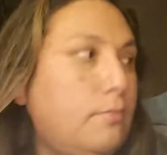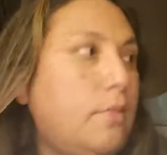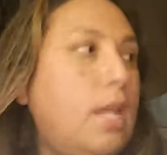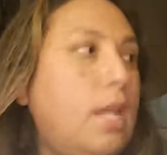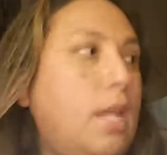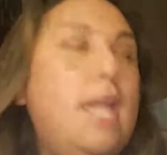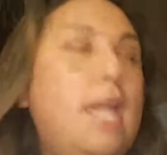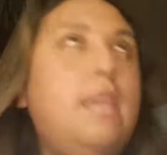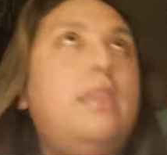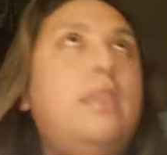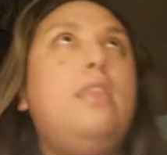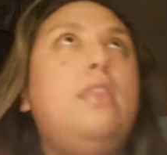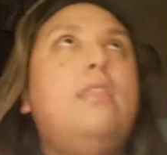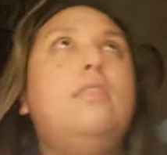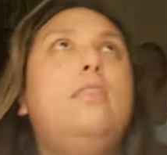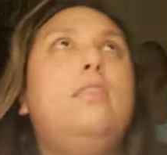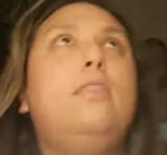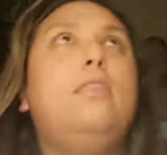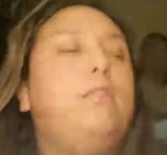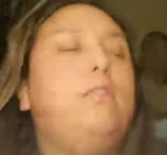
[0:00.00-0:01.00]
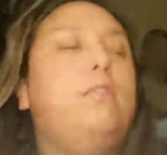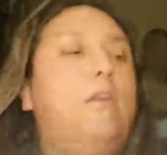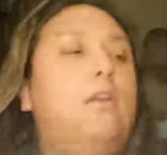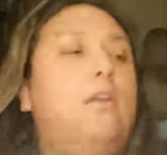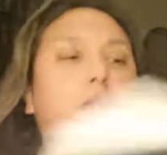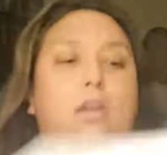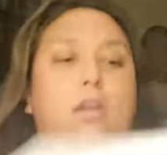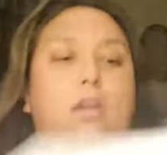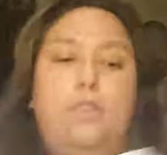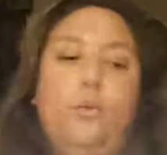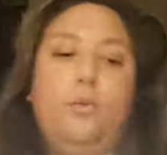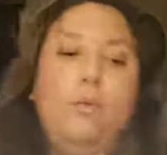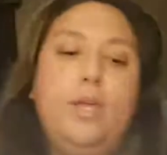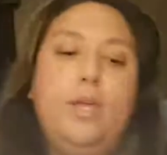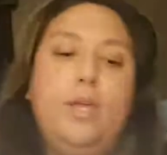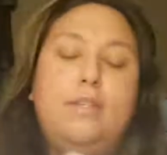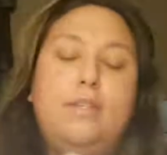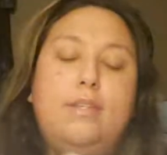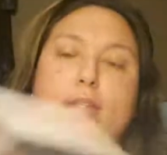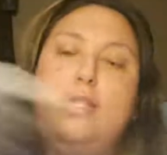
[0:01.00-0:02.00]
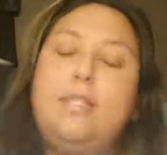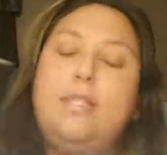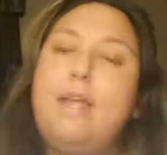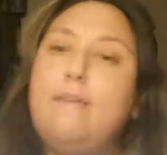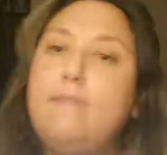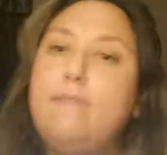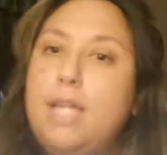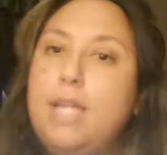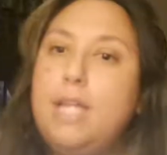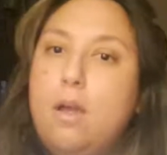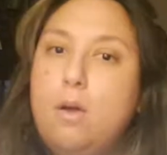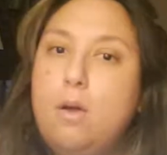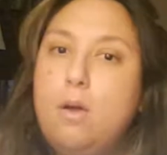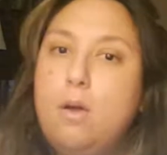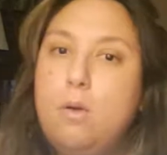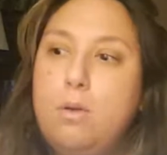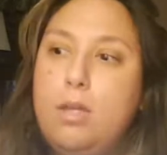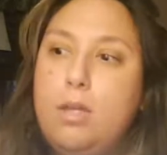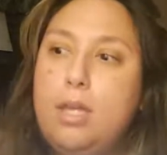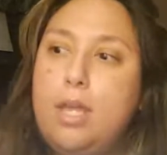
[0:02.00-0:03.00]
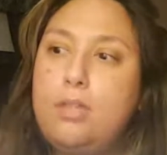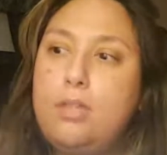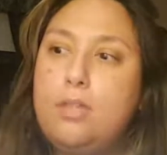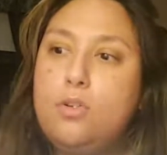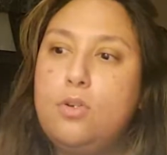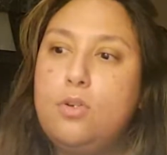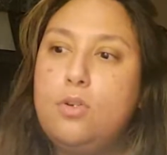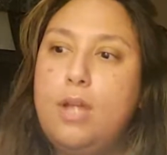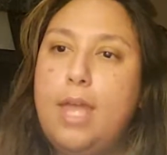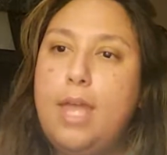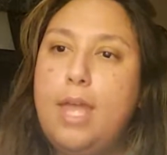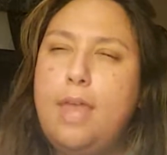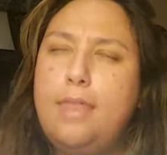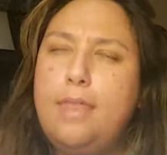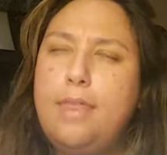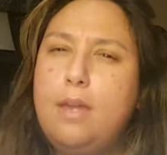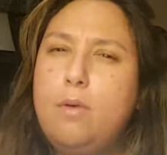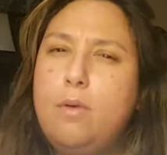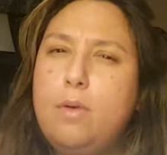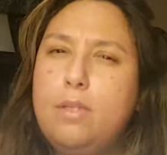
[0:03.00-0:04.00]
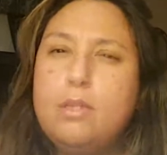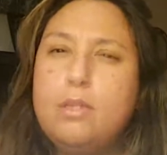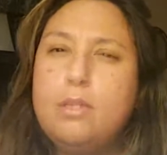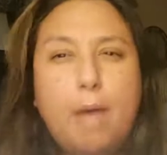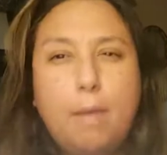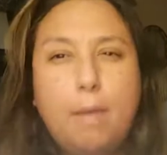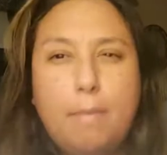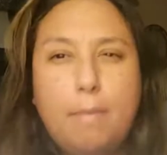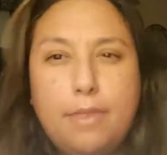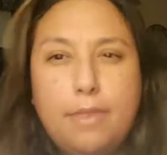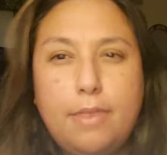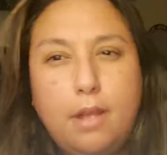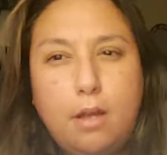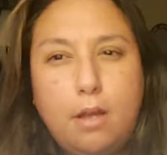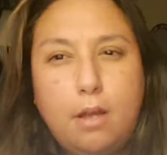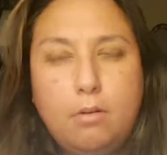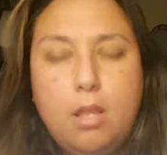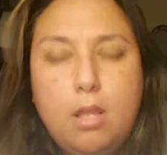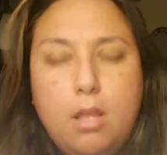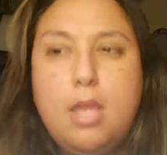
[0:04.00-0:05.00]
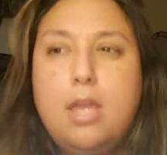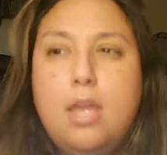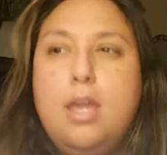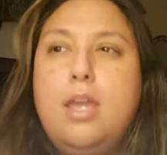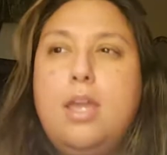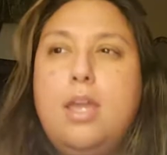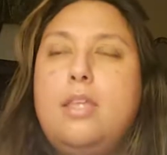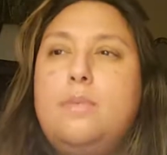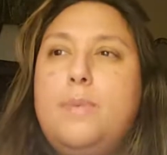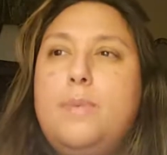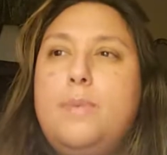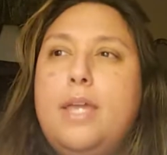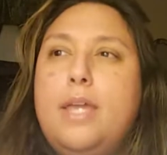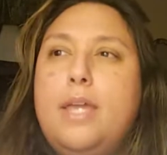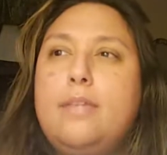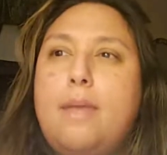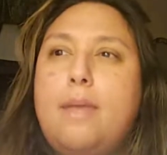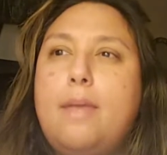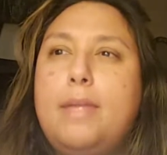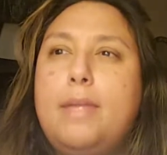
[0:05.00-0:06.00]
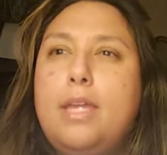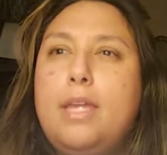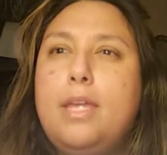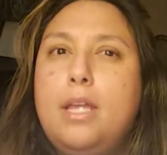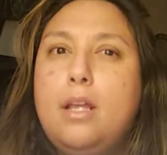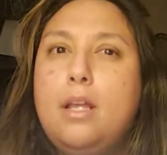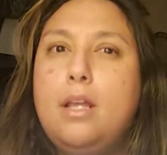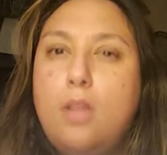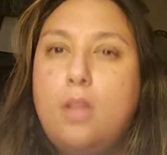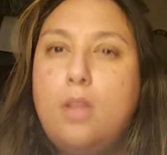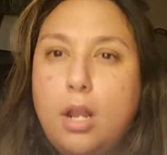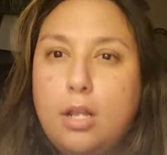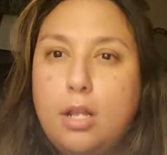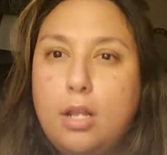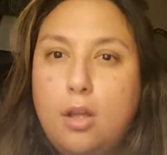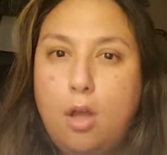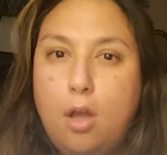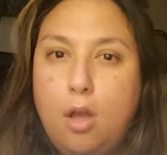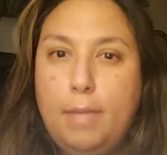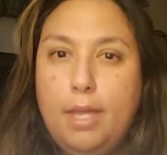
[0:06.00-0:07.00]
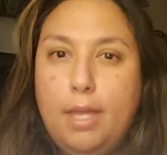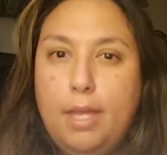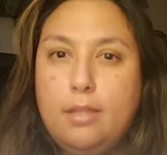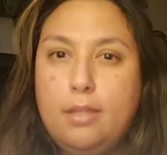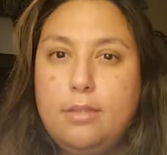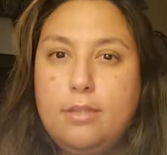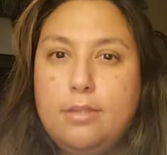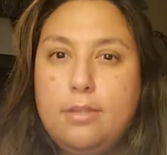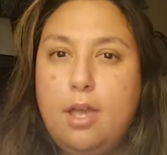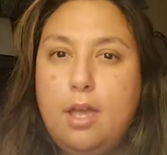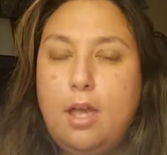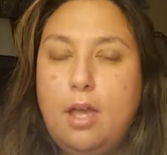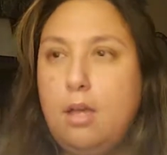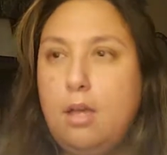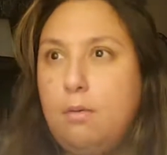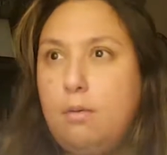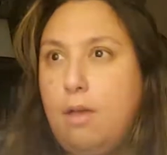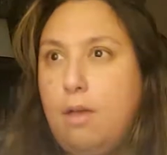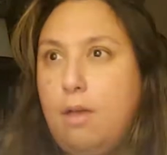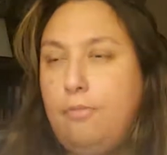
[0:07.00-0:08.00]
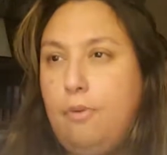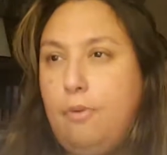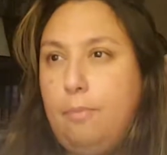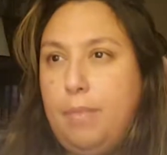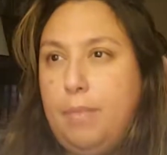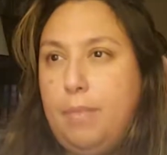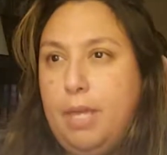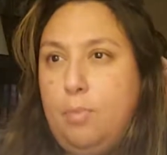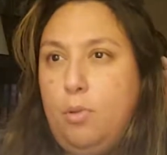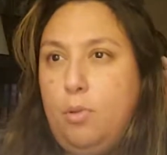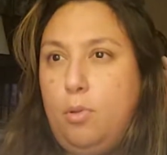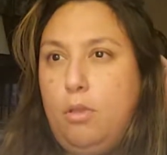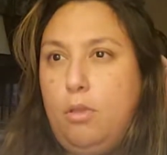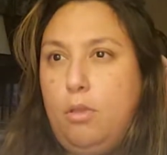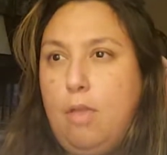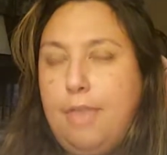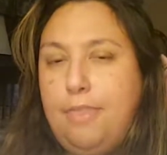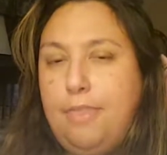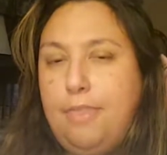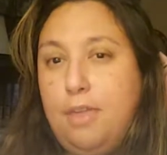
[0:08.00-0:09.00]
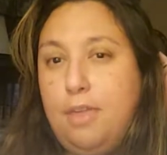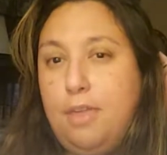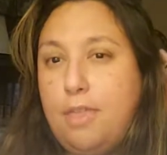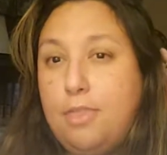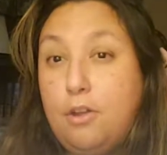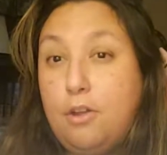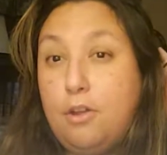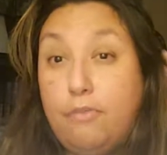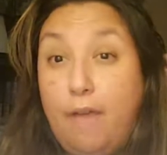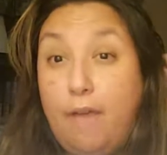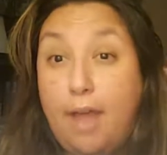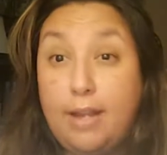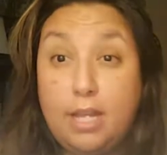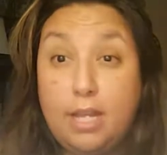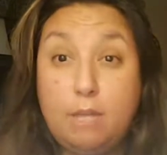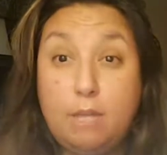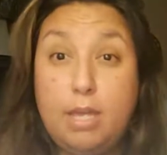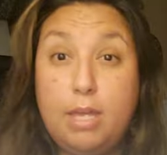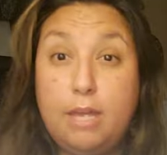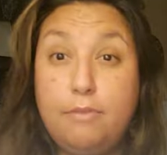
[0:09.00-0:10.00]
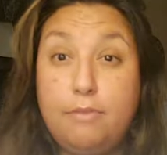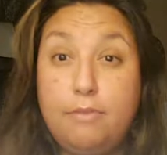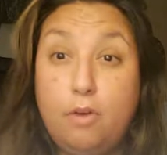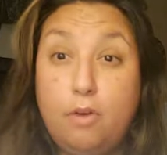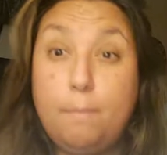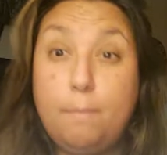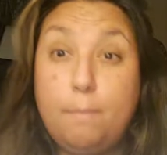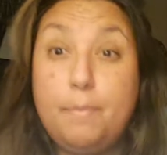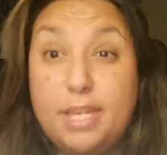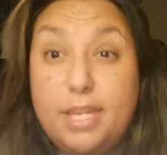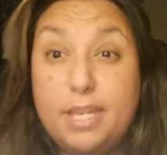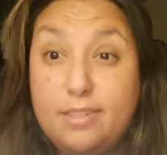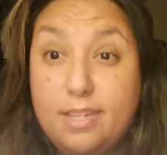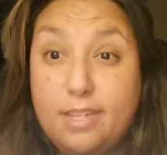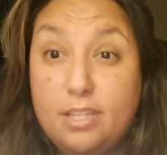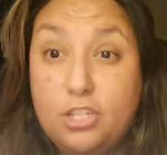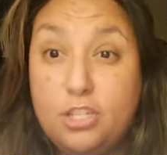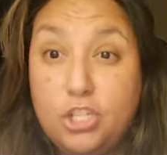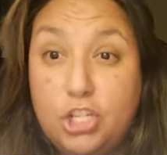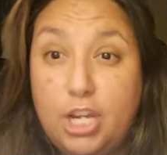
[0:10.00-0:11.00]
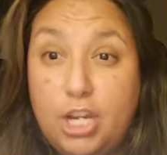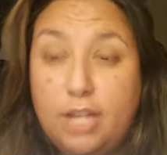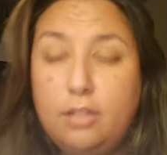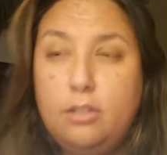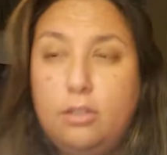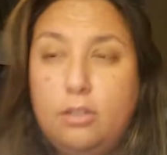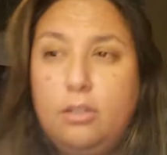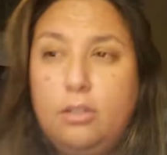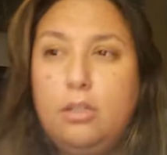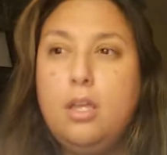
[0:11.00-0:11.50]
Okay. And the reason I did that video yesterday, I think it was about methadone, is because I've been getting a lot of comments from people. I think that they're finding me from Big Sid's channel,